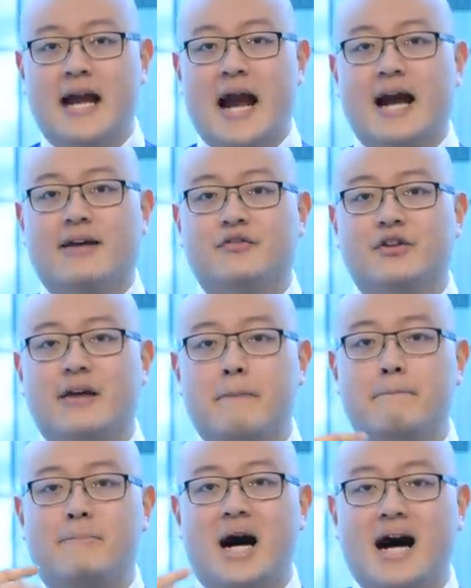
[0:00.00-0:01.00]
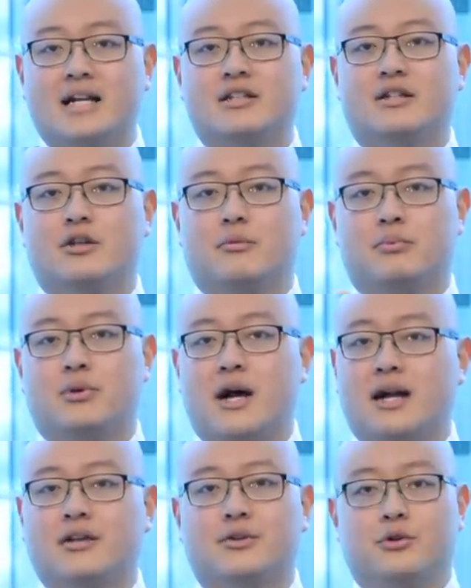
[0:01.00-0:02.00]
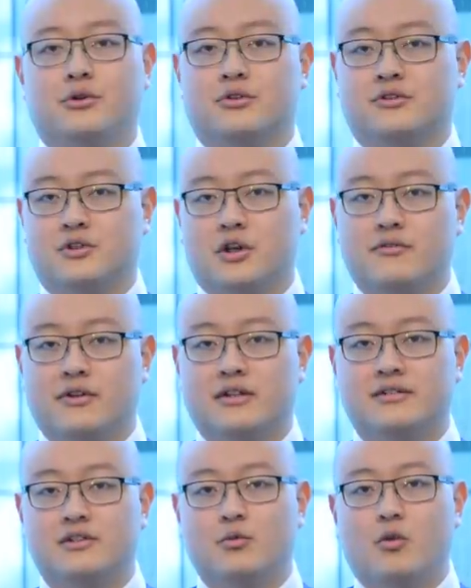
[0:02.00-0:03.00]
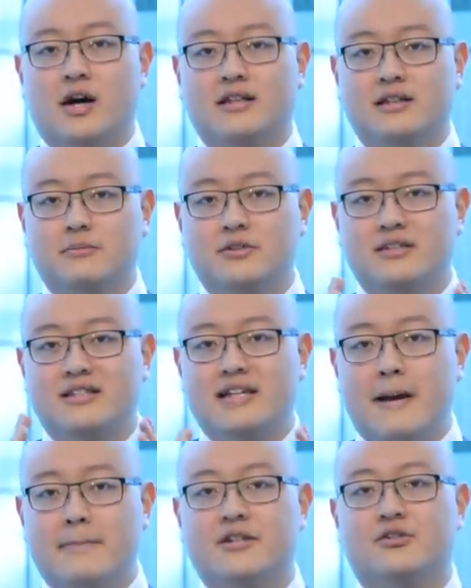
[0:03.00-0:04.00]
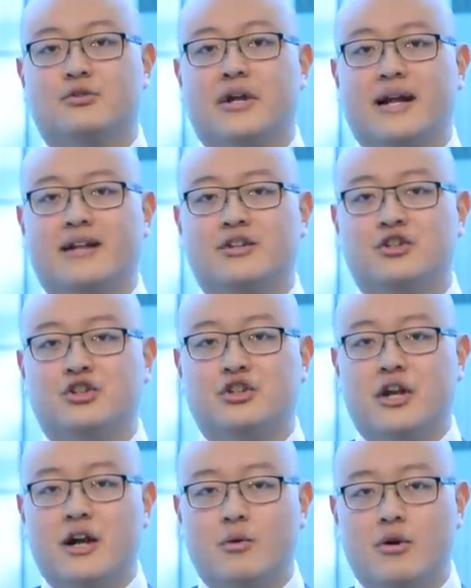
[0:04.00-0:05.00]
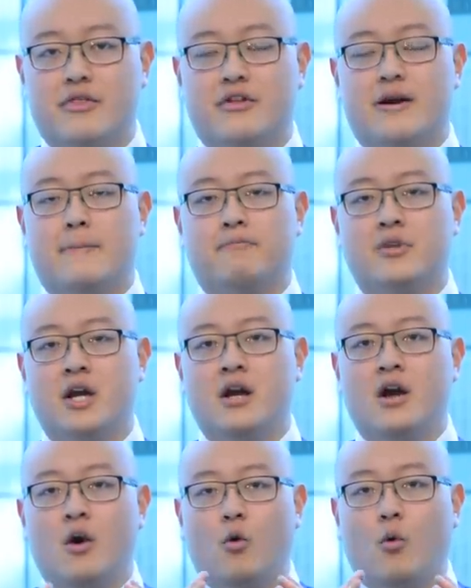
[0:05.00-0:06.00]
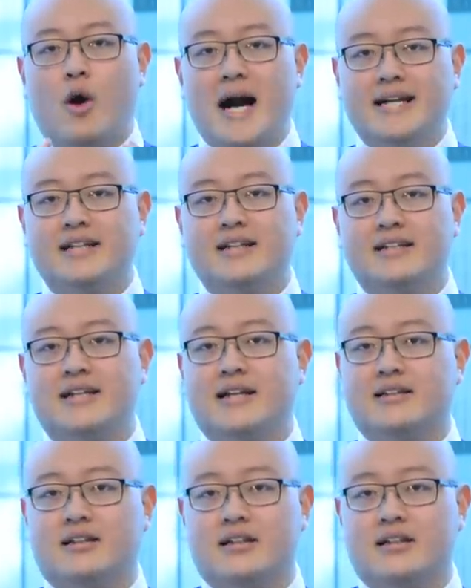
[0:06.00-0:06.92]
After they bought your product or your service, you want them to demonstrate and share with them, why did they take the